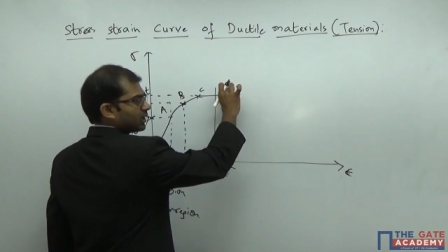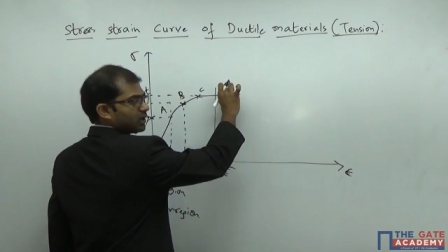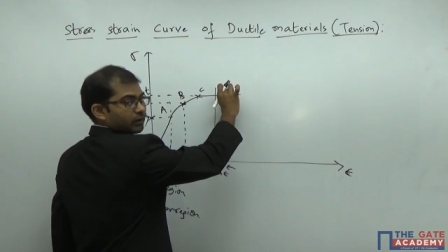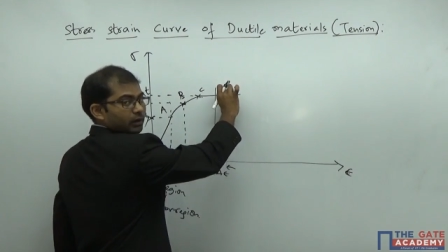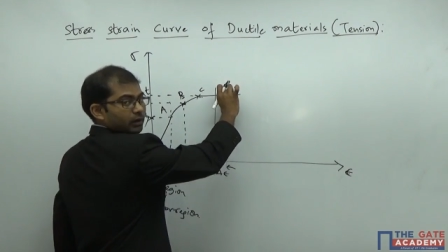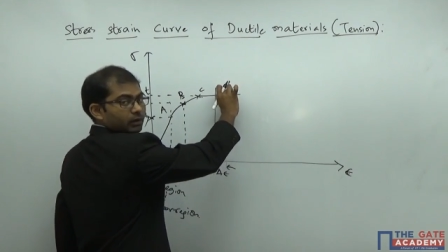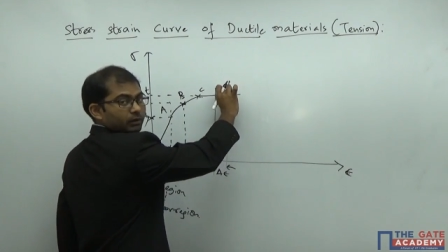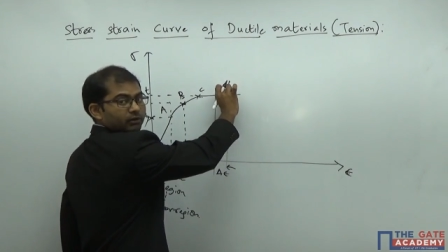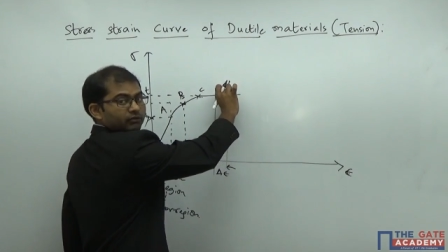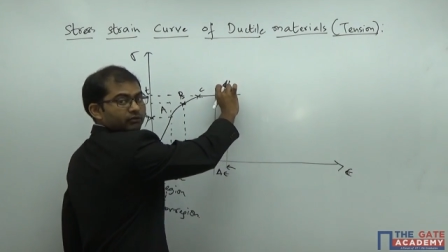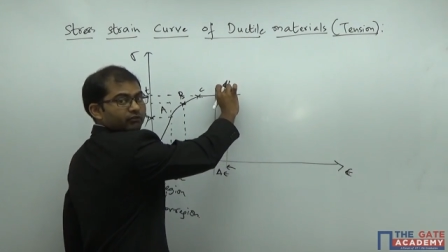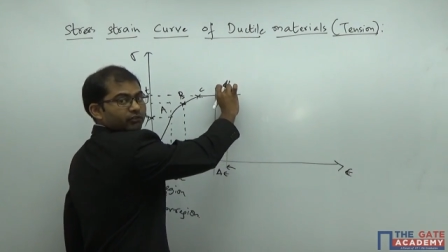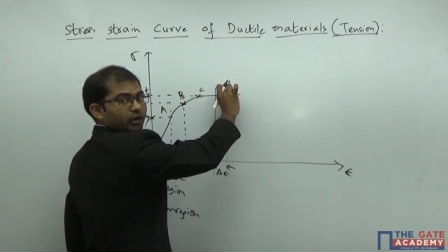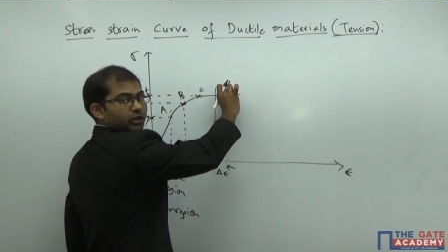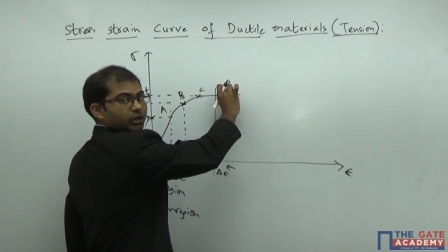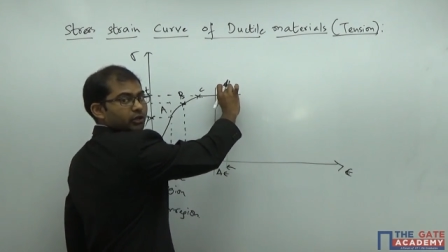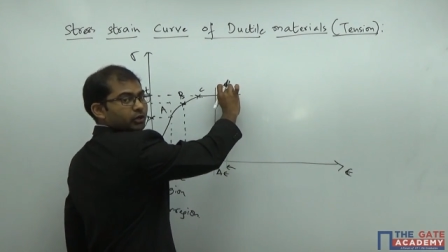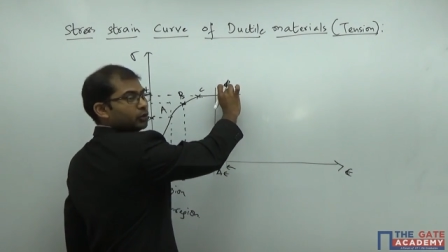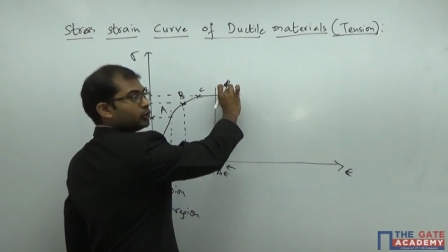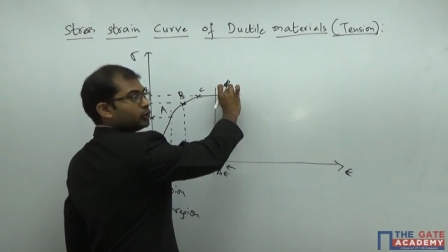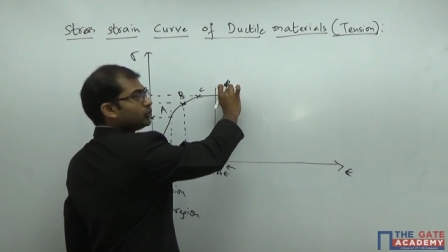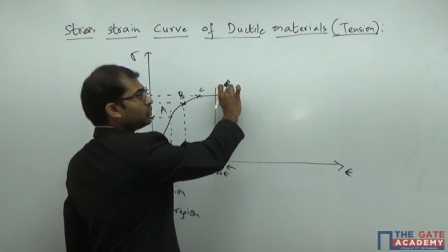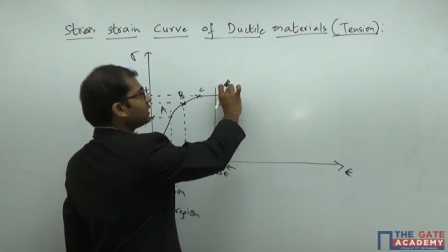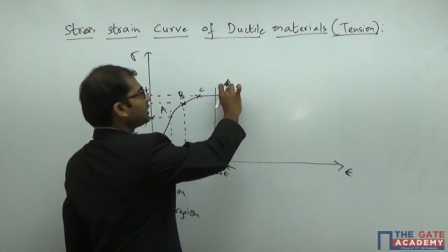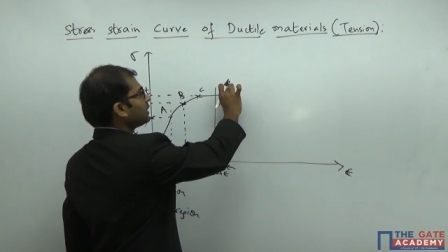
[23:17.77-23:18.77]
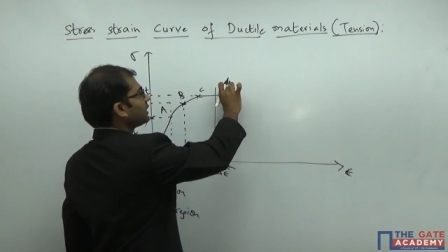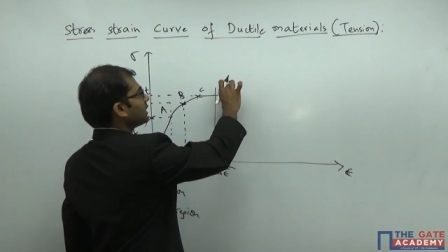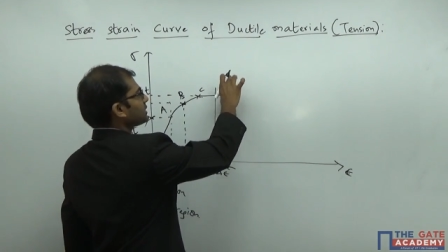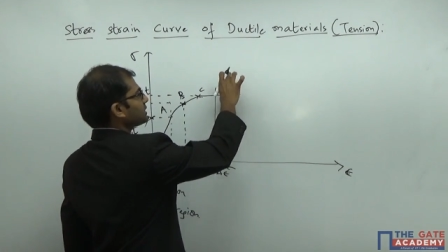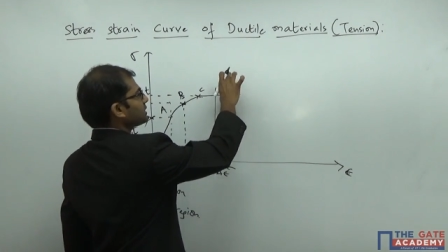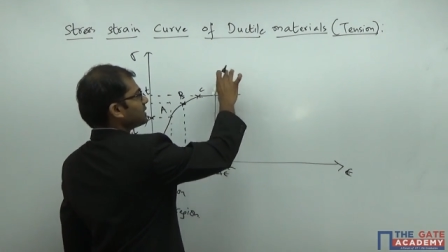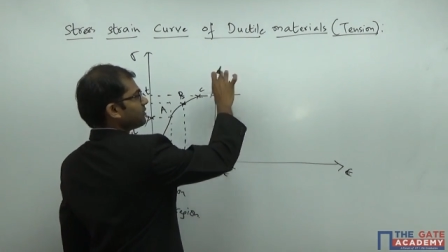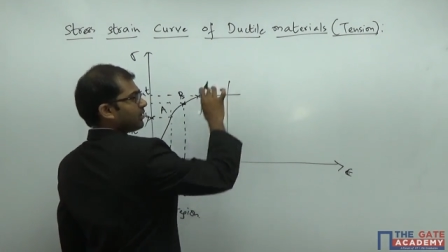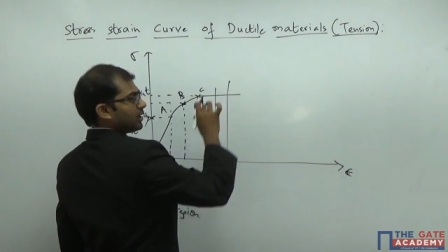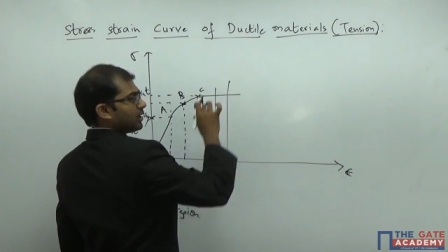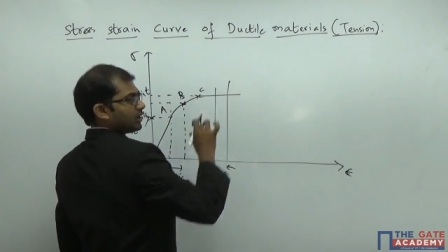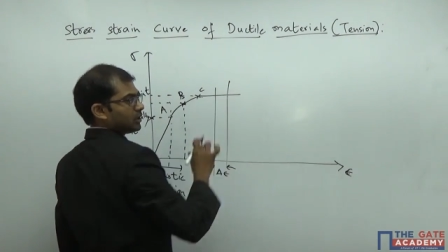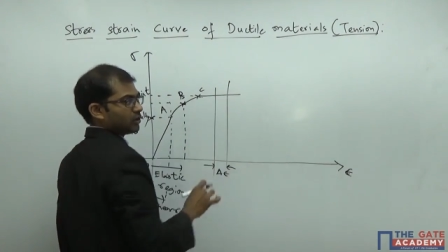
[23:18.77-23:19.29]
requirement for you to increase
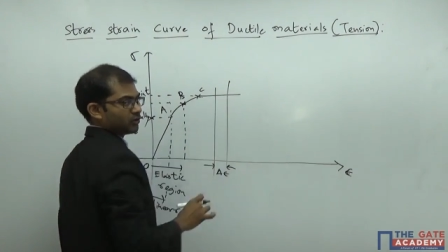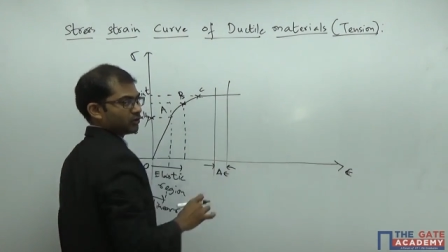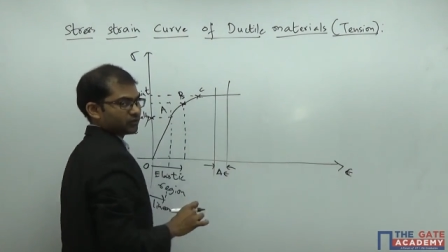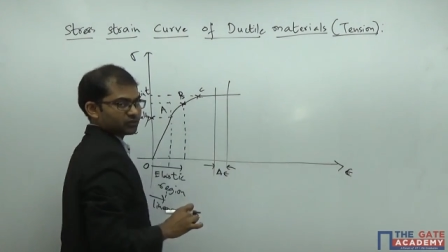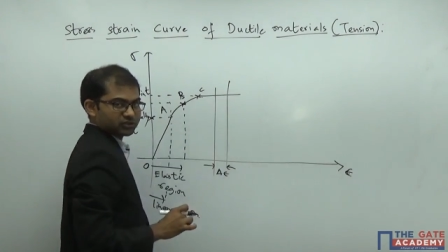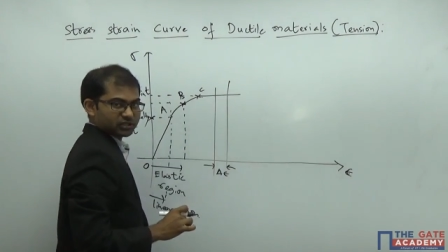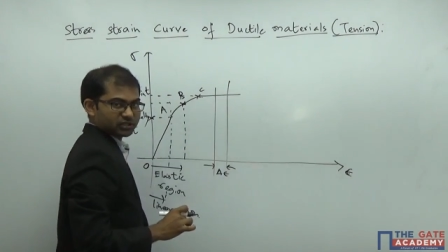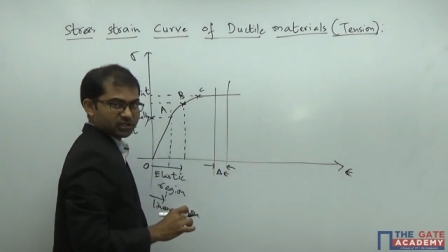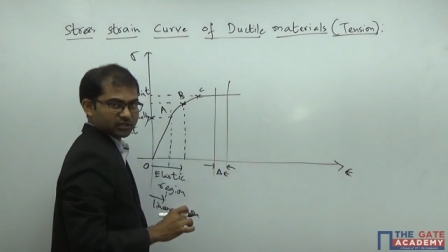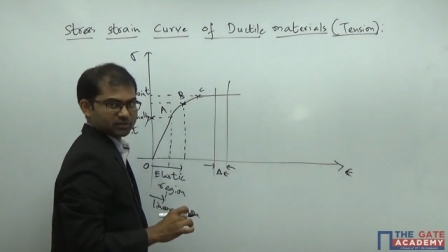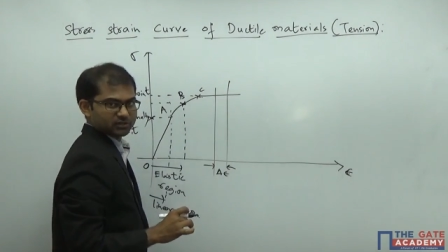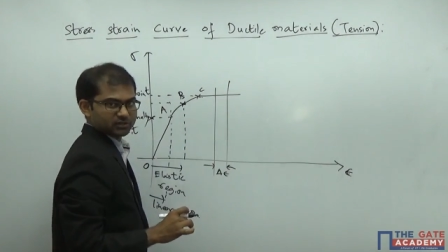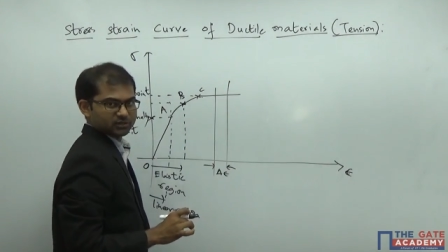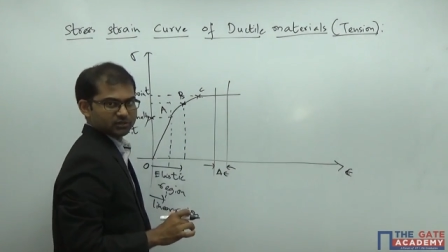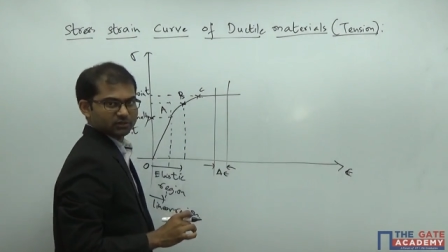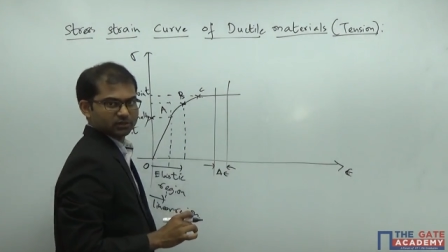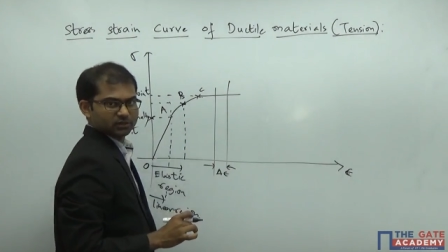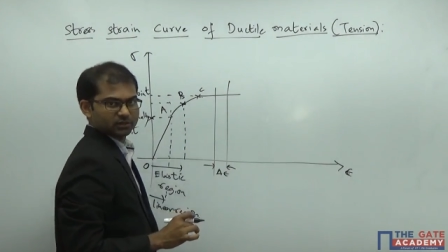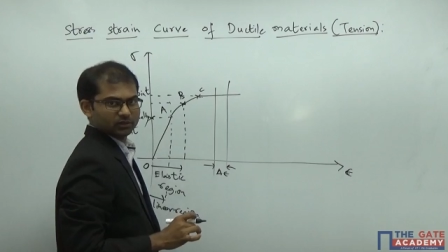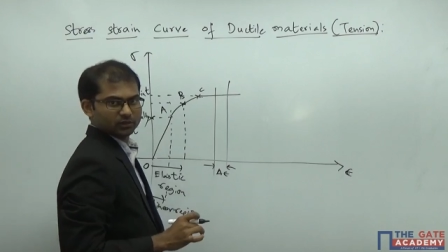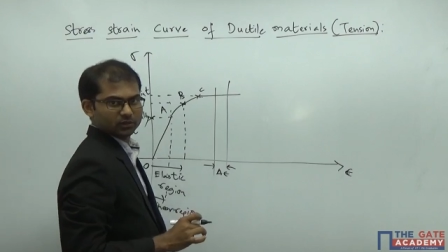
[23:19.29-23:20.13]
the value of stress.